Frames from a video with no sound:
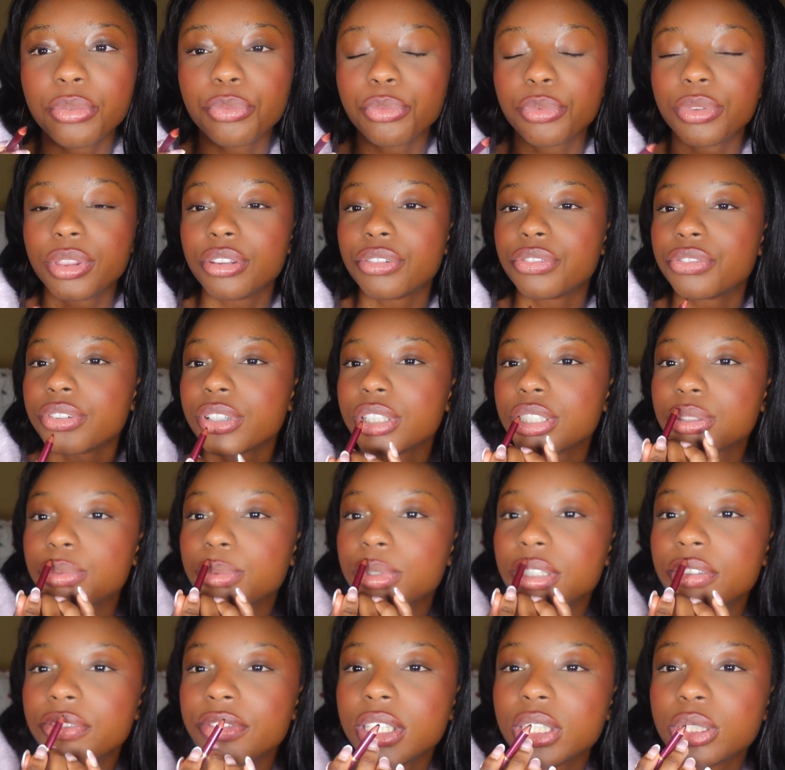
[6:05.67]
with the first
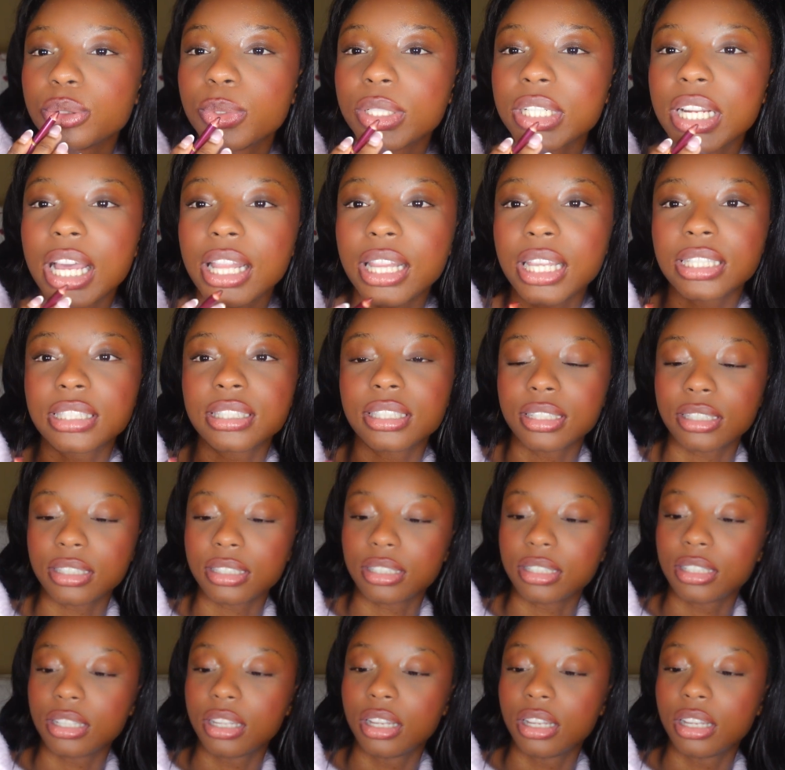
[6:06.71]
one of this one, I like to